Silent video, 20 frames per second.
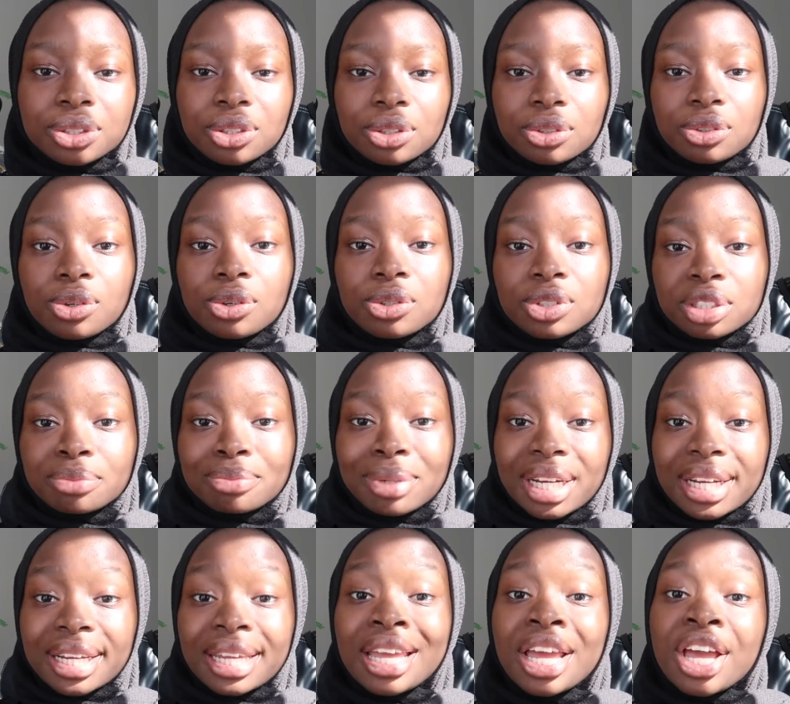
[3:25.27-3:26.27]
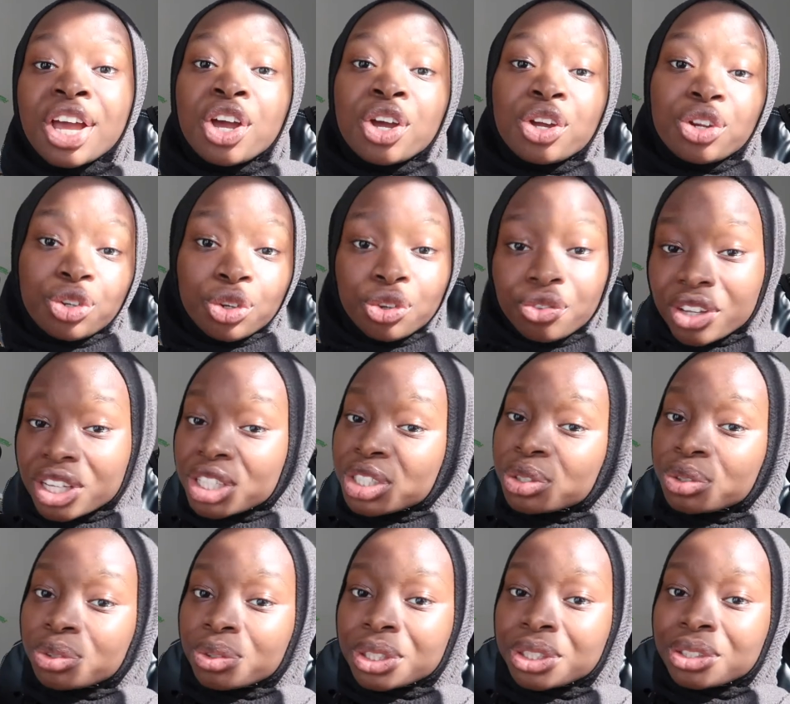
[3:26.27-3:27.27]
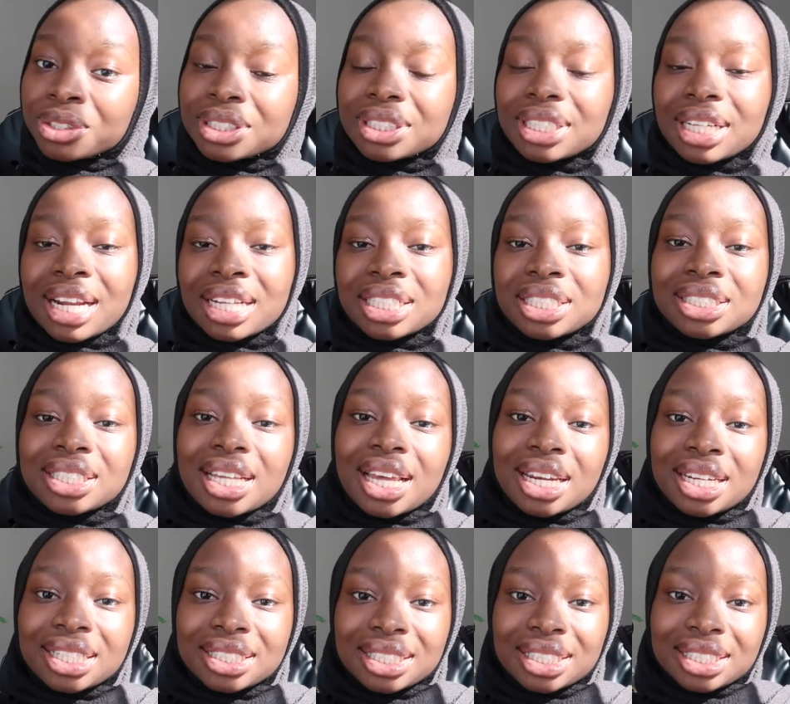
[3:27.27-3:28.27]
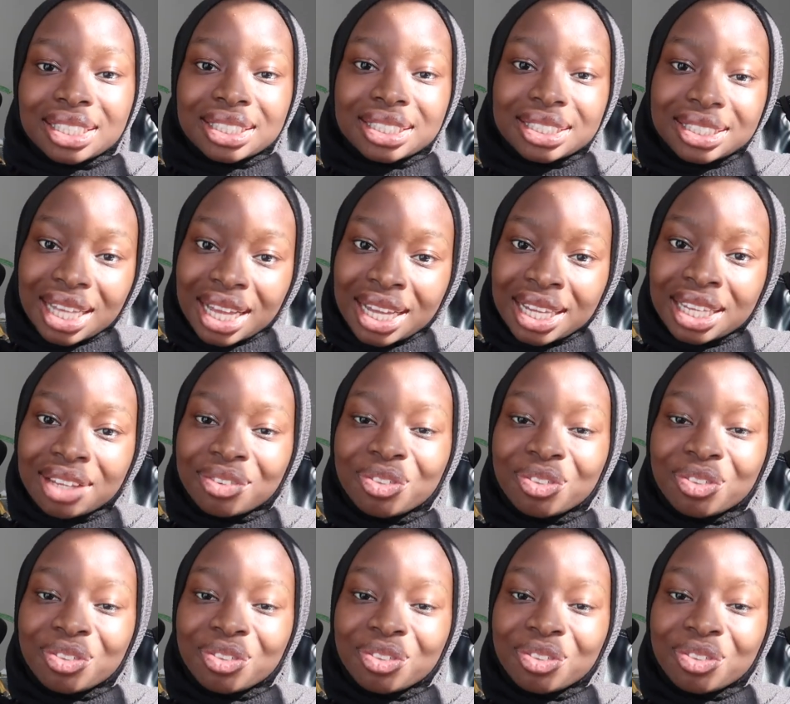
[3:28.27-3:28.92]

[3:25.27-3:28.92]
So those are my new facial oils that I just added to the site.